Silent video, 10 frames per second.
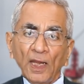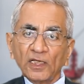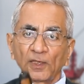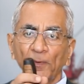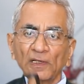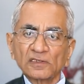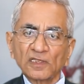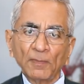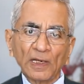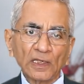A typical
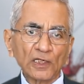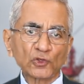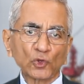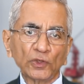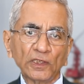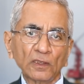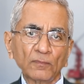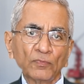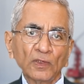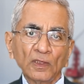schematic is shown
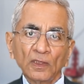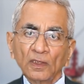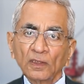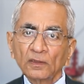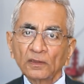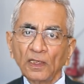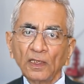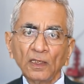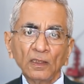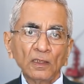here.
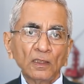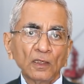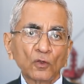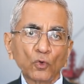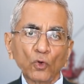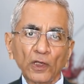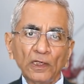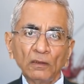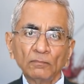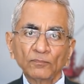The crude
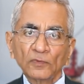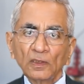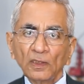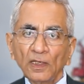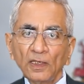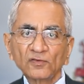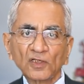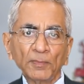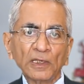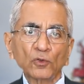oil is
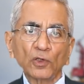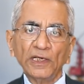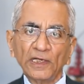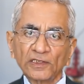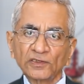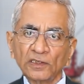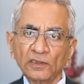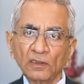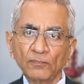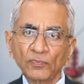coming into a heat
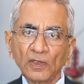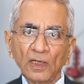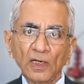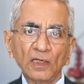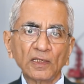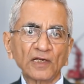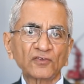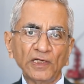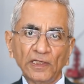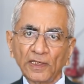exchanger, it
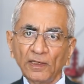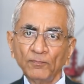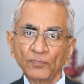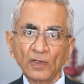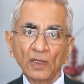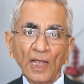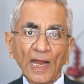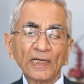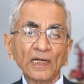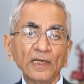gets heated
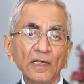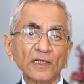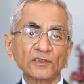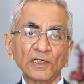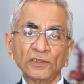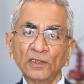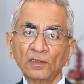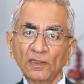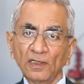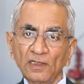and that heat
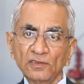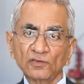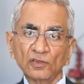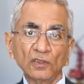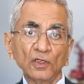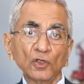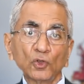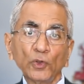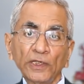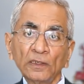exchanger is
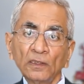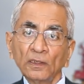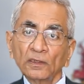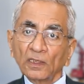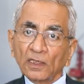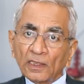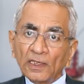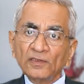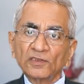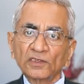doing the
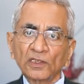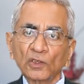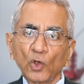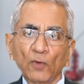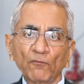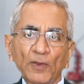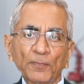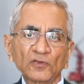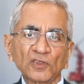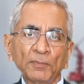condensation of
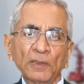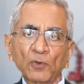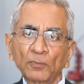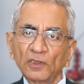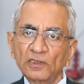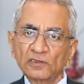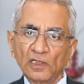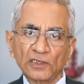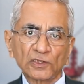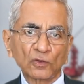vapors coming from the
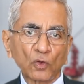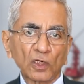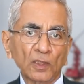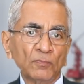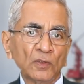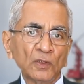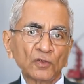distillation column.